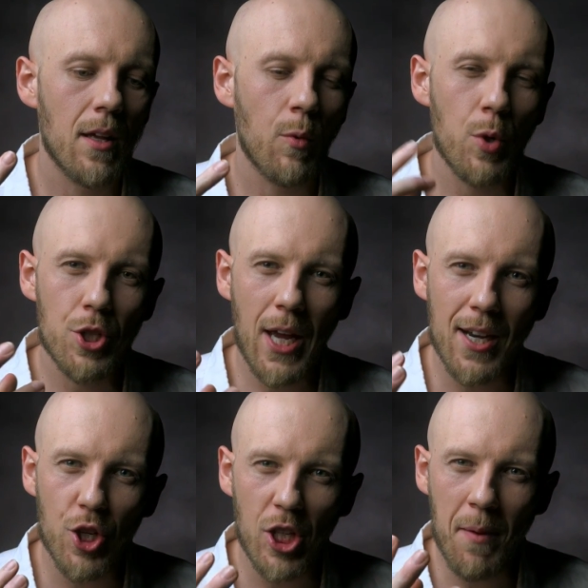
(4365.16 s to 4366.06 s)
which kind
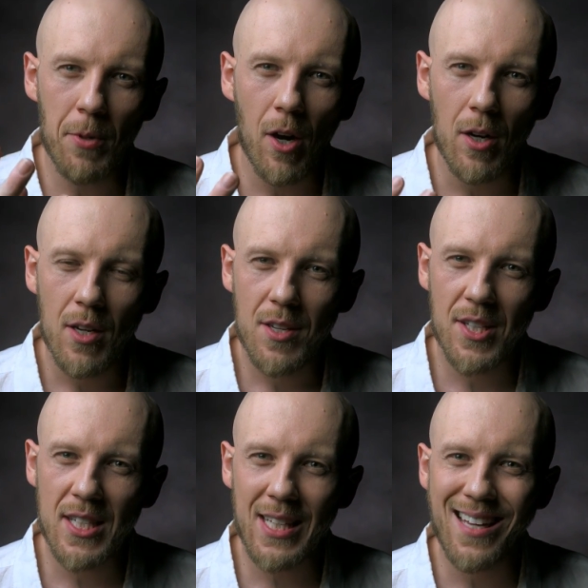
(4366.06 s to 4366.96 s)
of shaped our
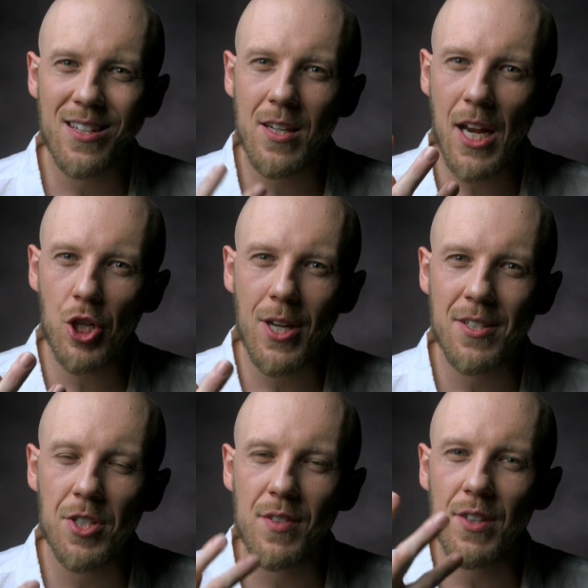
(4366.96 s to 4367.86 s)
sense as a nation, as
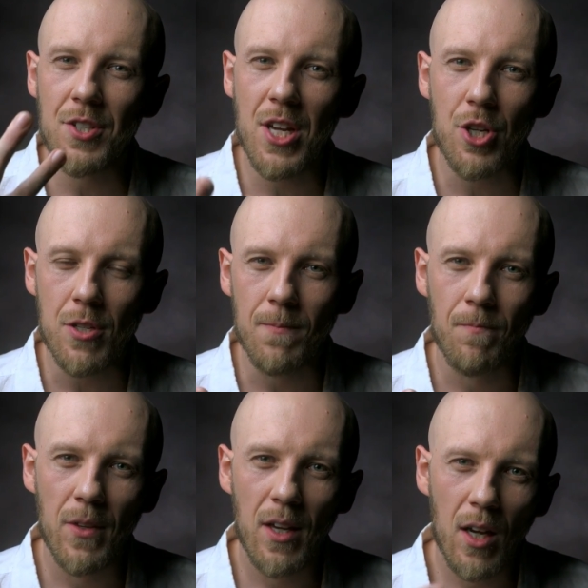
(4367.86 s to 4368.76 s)
a civilization.
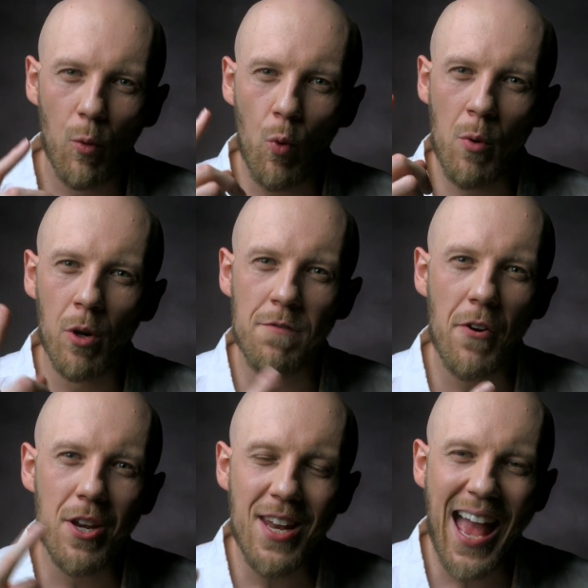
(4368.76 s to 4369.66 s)
We were
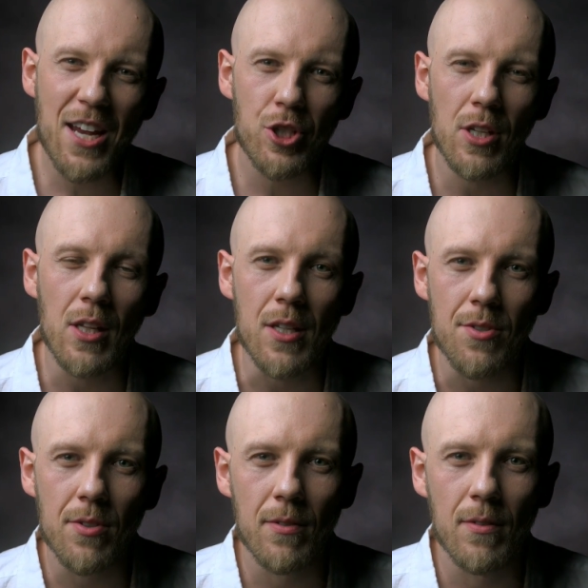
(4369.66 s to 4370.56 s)
very nationalist.